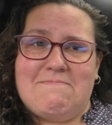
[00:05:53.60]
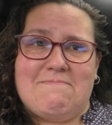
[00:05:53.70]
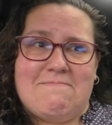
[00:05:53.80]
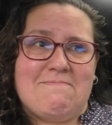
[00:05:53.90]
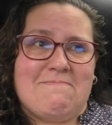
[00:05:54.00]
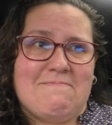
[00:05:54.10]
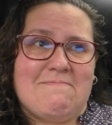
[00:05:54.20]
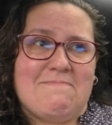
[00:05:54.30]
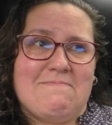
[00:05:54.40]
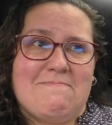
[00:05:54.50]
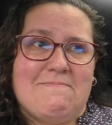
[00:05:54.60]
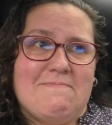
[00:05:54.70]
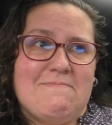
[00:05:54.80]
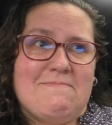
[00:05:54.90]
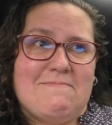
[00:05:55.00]

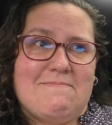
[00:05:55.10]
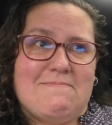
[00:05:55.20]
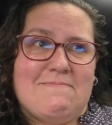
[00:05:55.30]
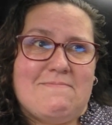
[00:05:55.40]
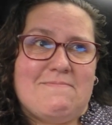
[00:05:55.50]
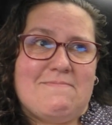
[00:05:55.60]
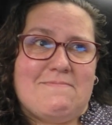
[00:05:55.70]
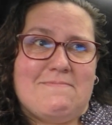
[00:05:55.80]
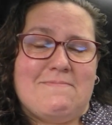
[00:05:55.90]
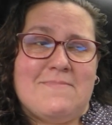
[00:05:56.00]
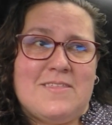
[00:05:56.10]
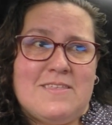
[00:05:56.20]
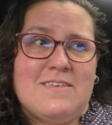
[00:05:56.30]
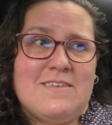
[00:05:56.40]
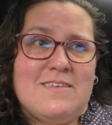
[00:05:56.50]

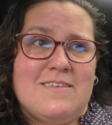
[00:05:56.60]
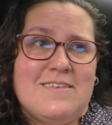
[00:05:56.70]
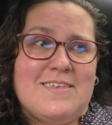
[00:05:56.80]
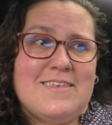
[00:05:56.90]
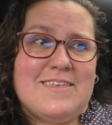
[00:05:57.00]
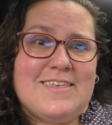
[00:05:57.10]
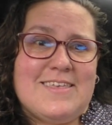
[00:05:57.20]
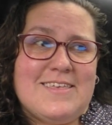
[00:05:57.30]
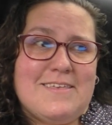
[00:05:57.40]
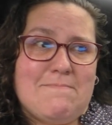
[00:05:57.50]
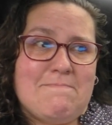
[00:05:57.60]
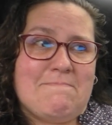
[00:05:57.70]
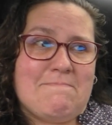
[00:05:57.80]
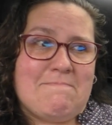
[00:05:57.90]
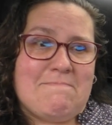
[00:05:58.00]

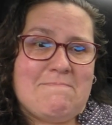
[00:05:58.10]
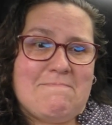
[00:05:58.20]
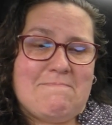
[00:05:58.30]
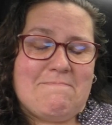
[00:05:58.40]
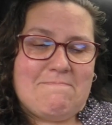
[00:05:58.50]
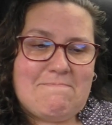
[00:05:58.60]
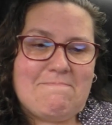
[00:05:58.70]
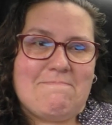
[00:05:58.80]
No words are spoken by the person on screen.